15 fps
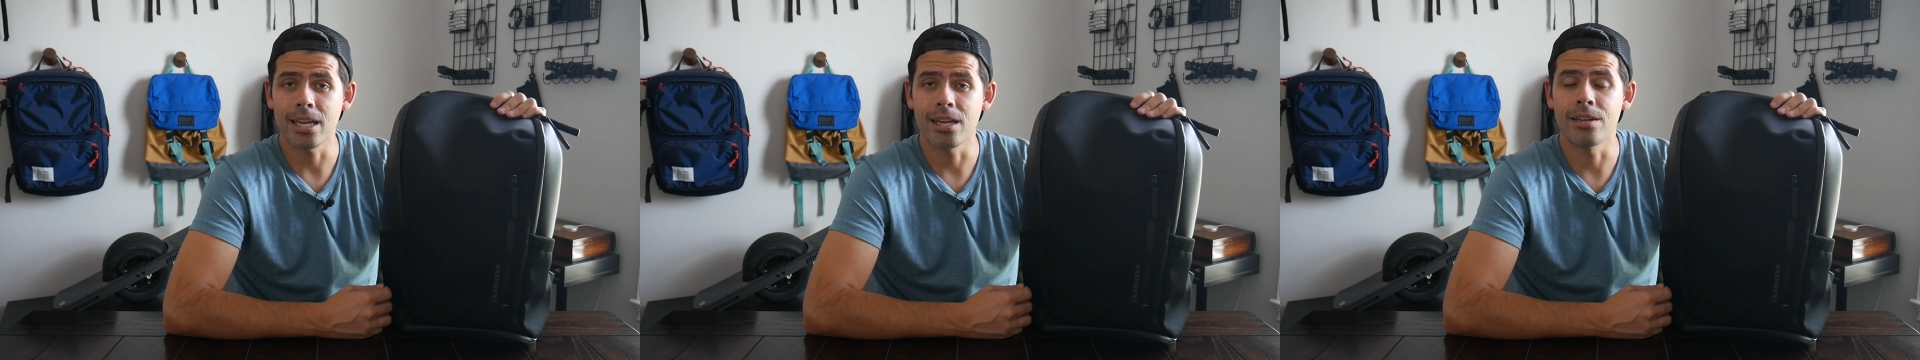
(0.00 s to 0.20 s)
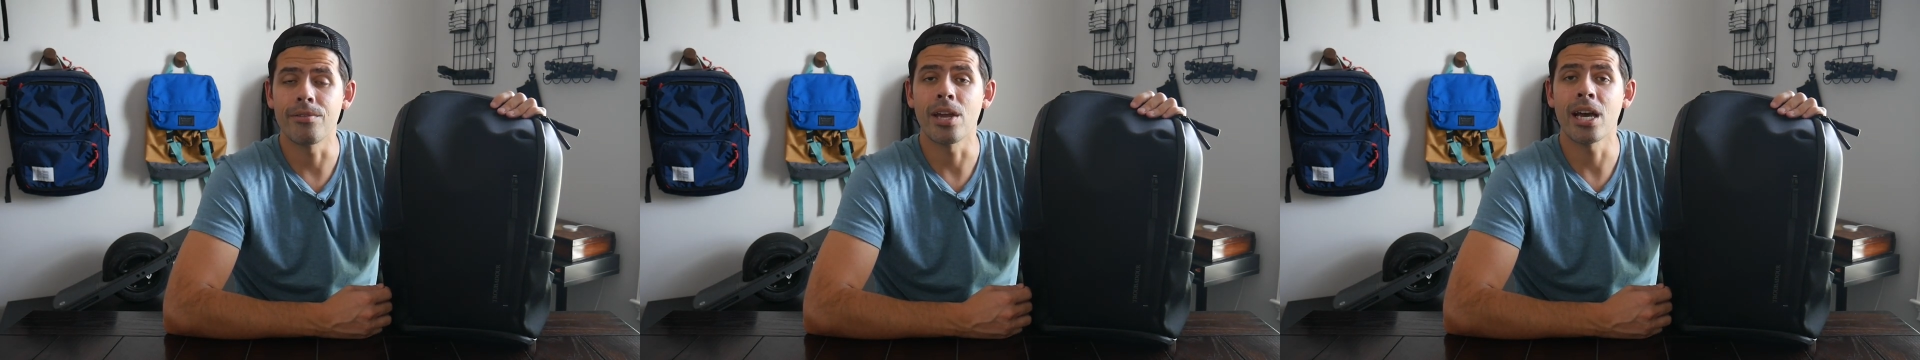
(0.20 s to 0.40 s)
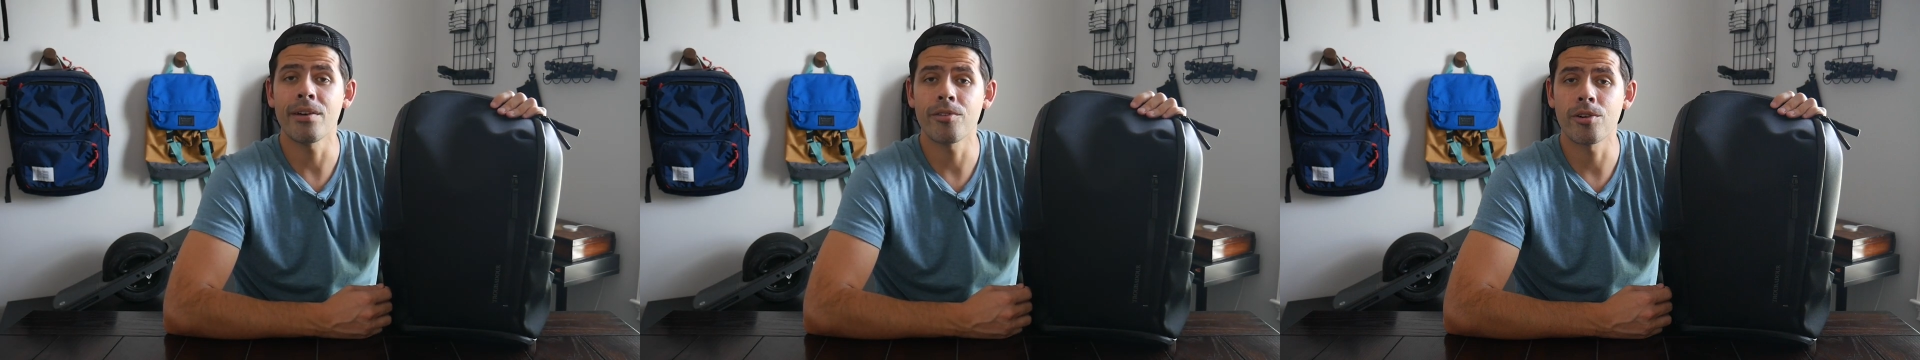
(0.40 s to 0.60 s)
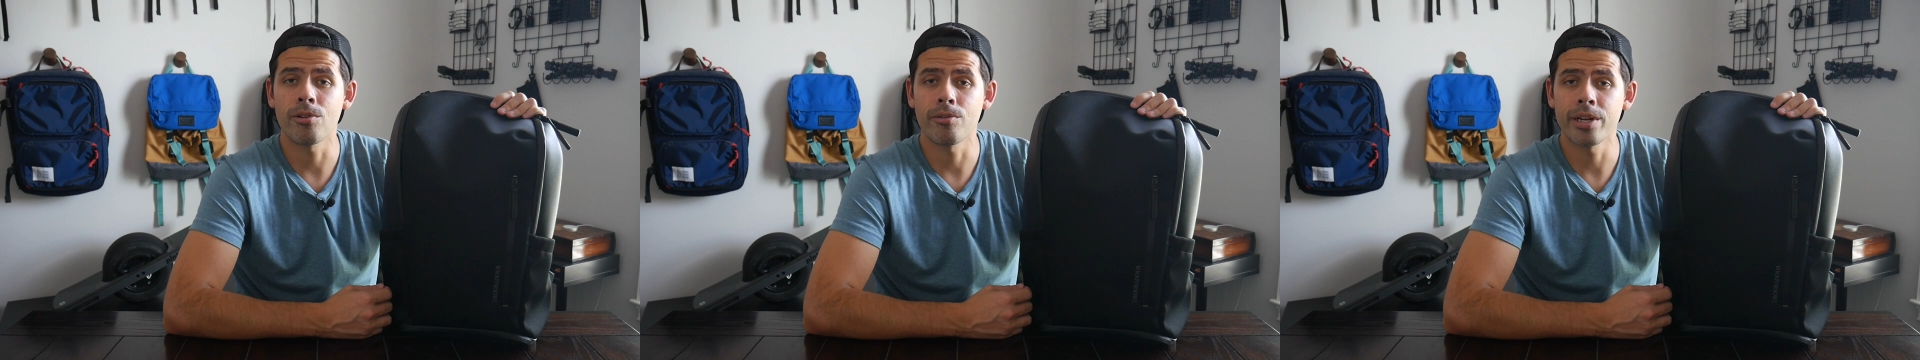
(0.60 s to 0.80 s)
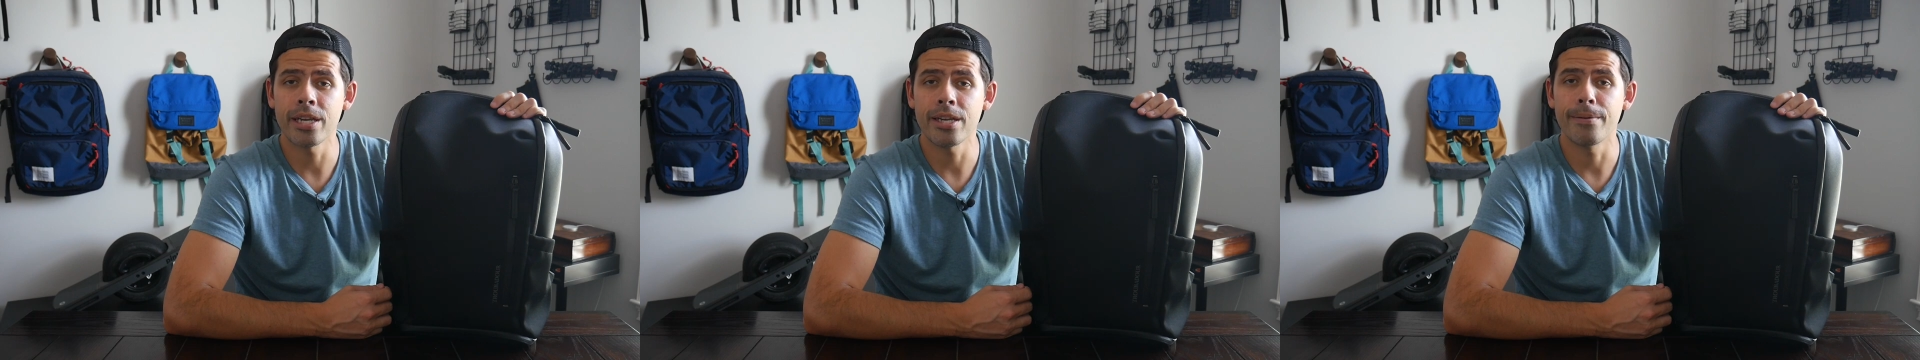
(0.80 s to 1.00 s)
And if you haven't
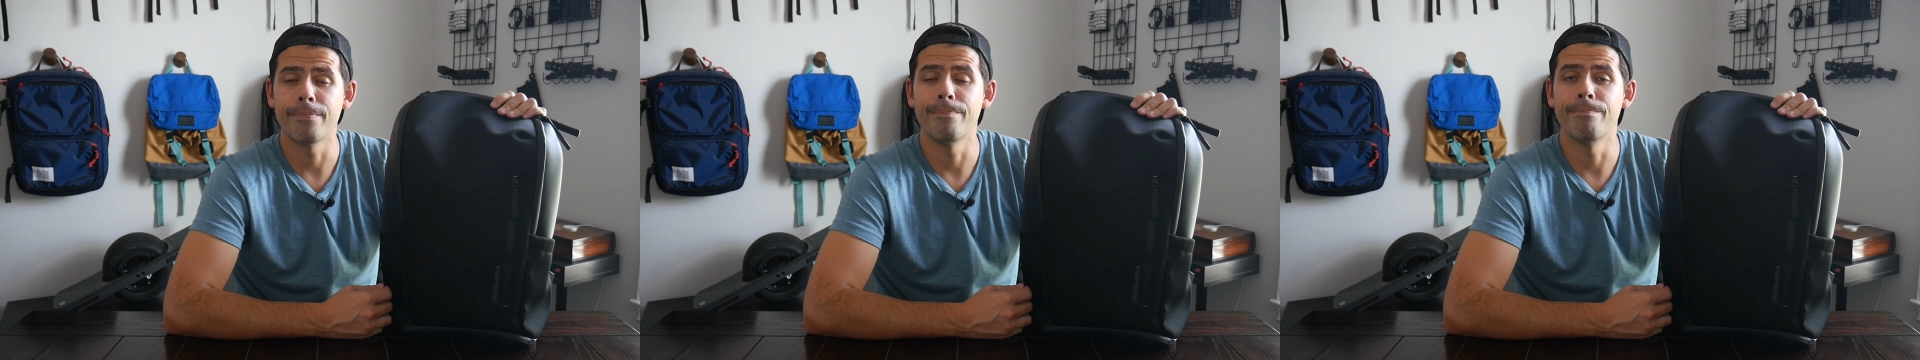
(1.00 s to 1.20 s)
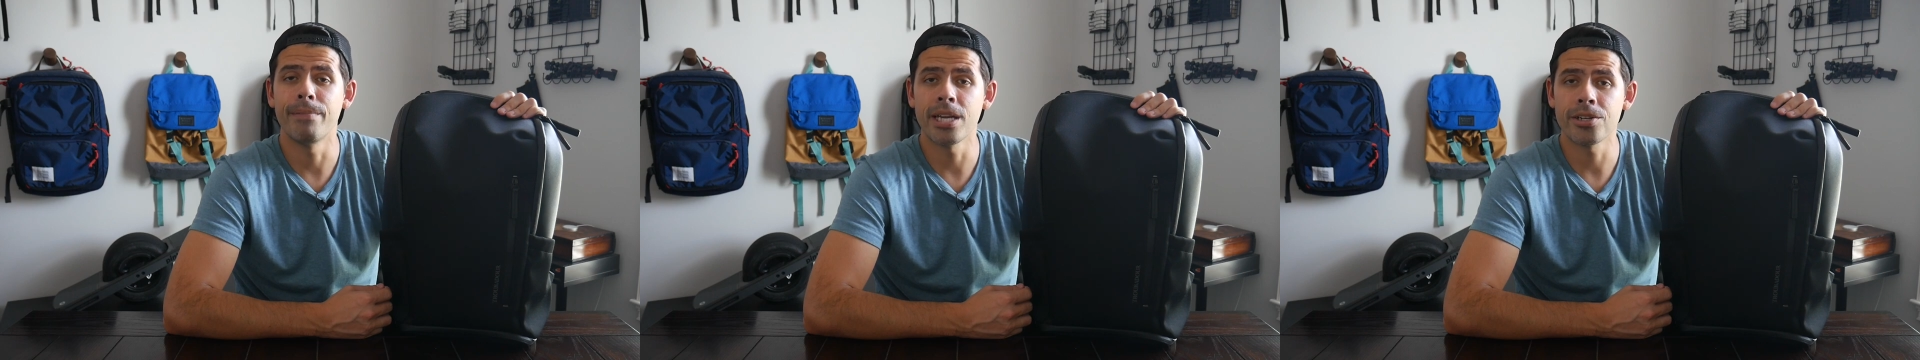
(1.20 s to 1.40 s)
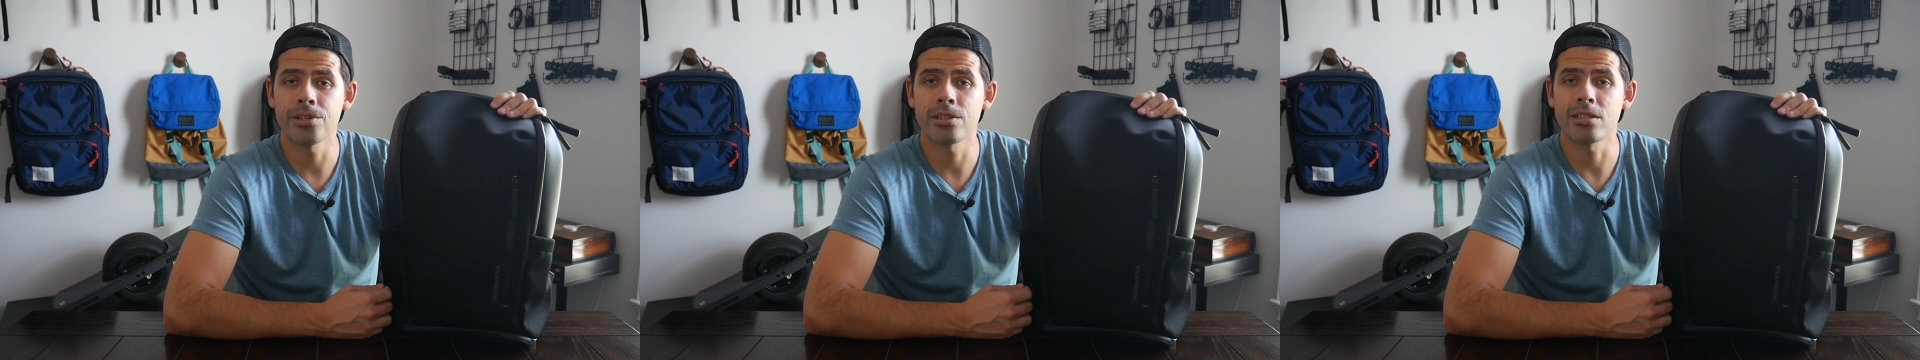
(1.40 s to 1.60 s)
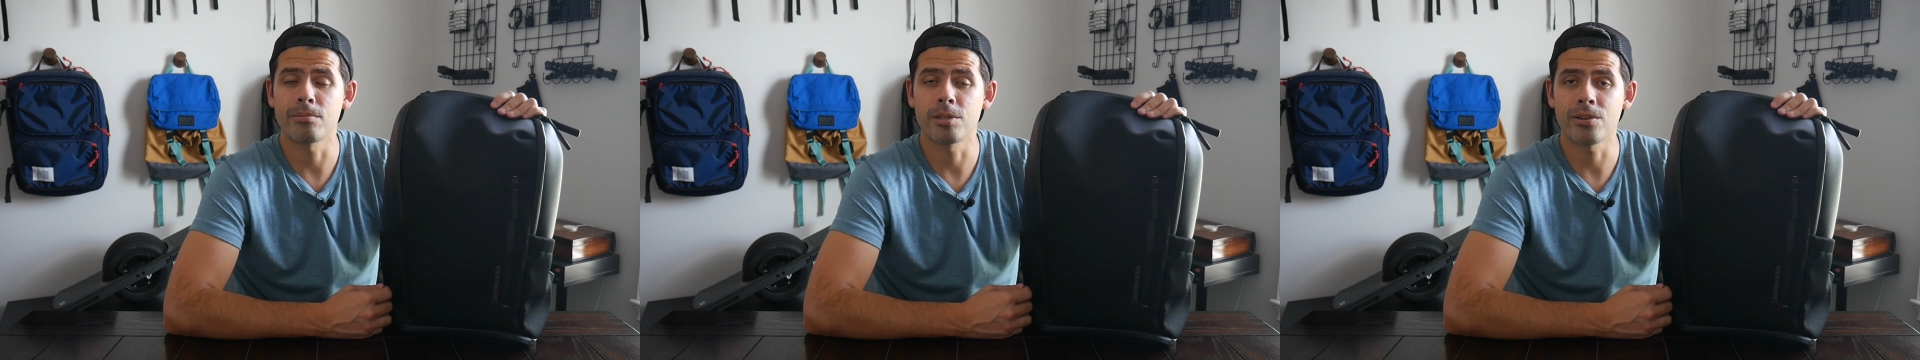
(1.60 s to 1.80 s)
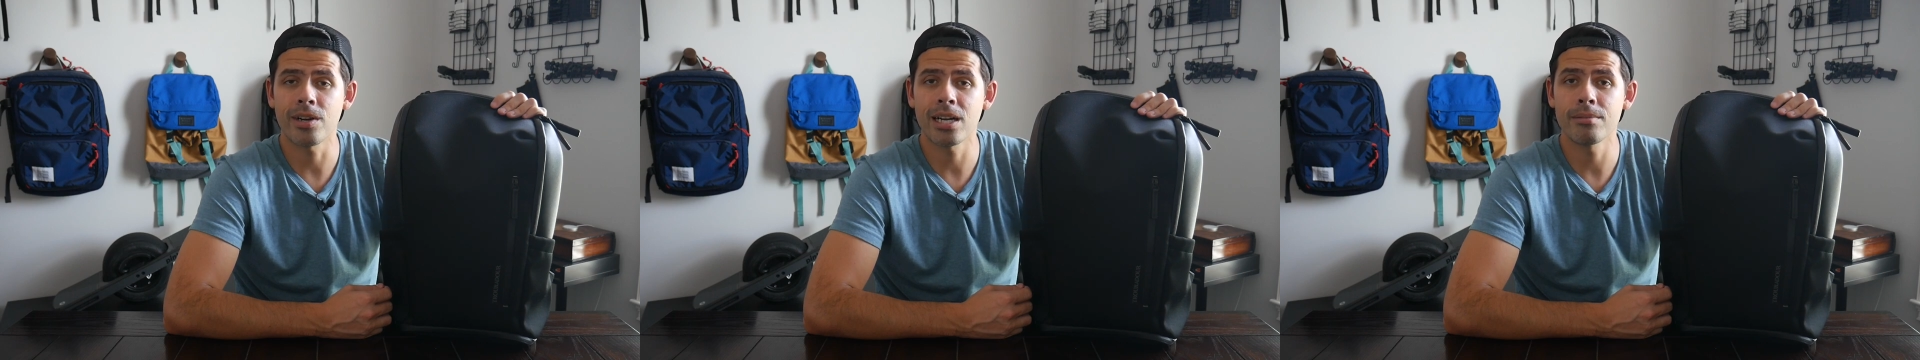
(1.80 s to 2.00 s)
already, make sure to
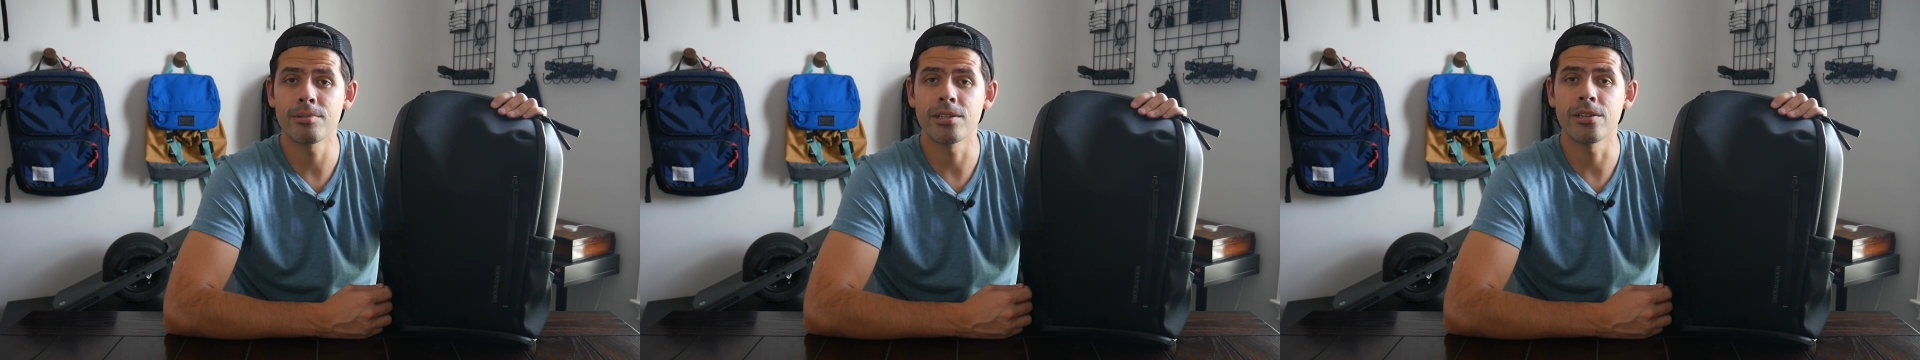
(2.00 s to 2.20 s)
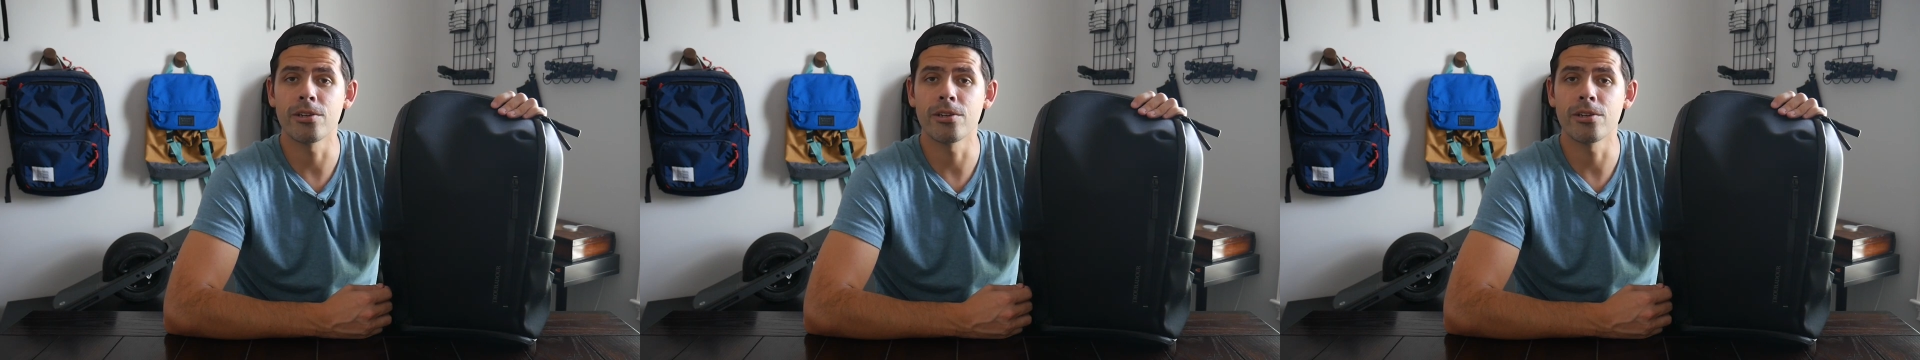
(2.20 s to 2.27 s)
subscribe so